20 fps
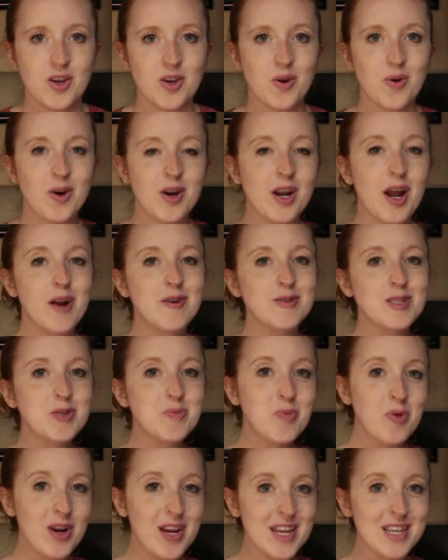Coronado
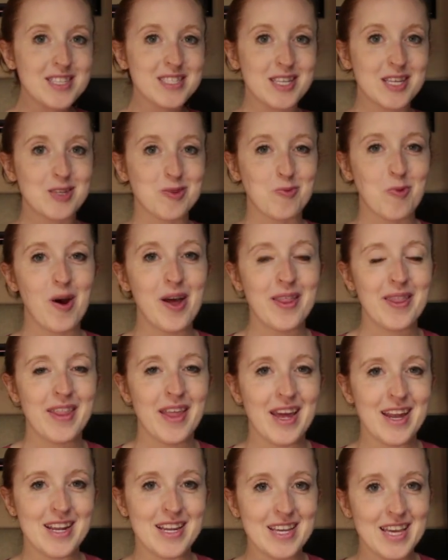Springs is one
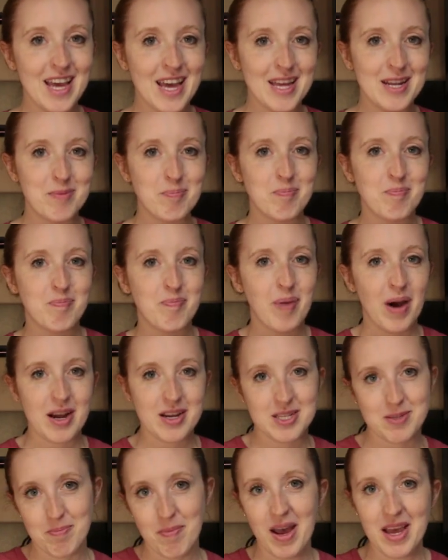that again
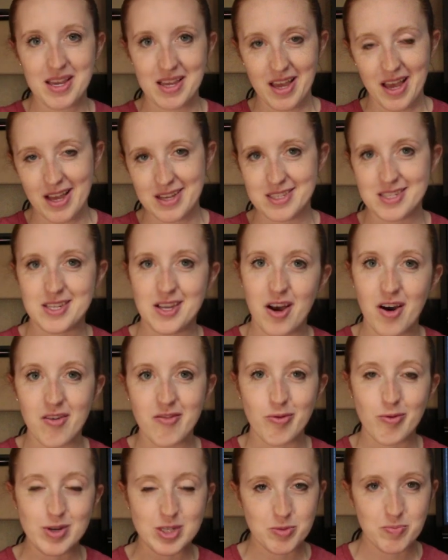bucked my guess
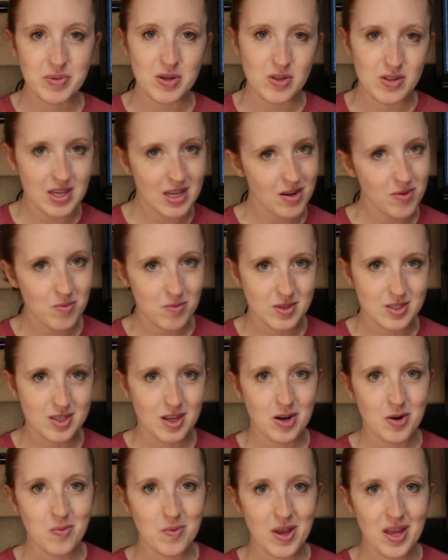of which building was
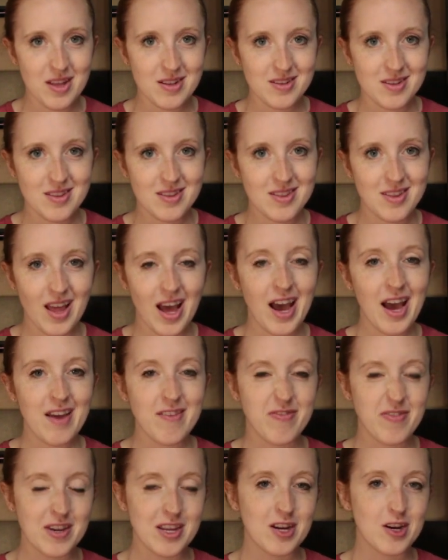going to win. I
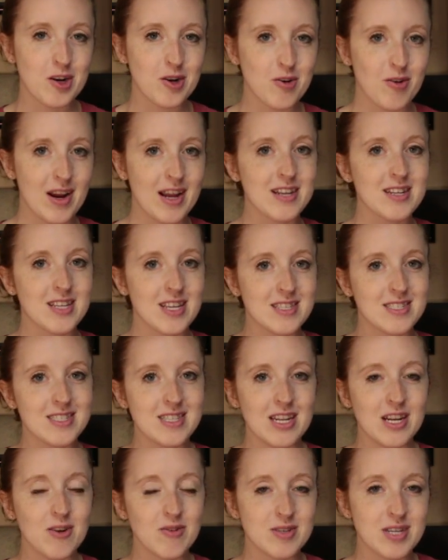figured Gran
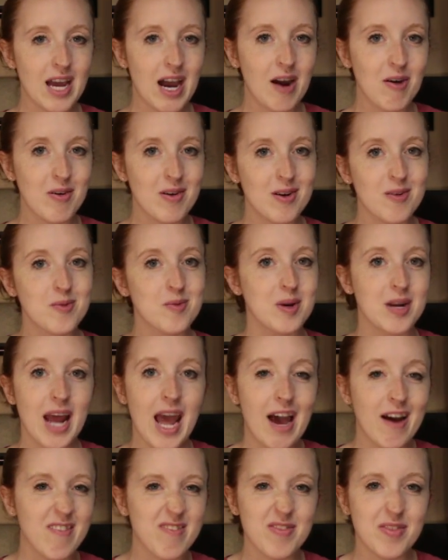Destino Tower would
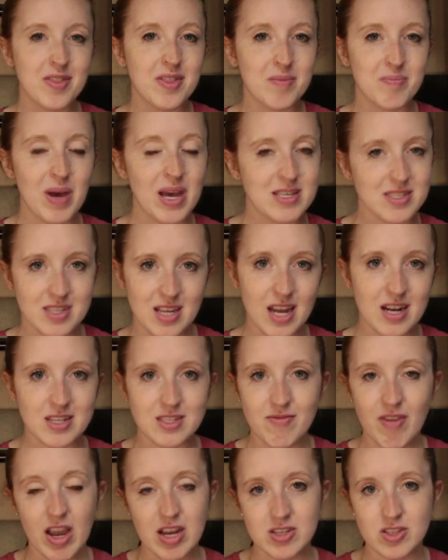have the best
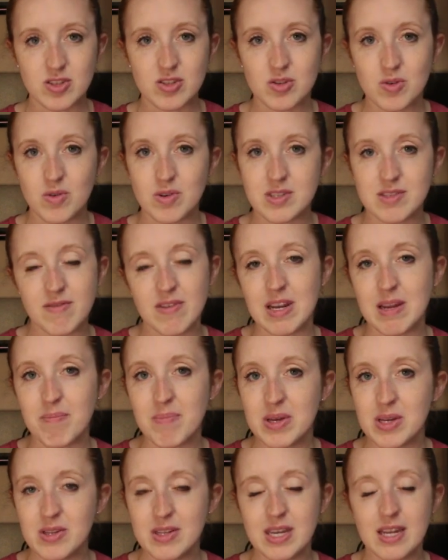satisfaction scores of any
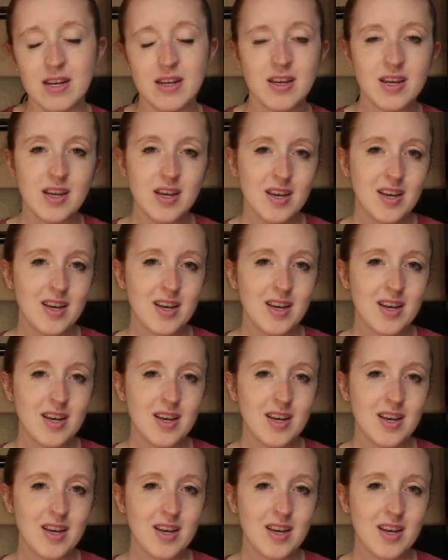building,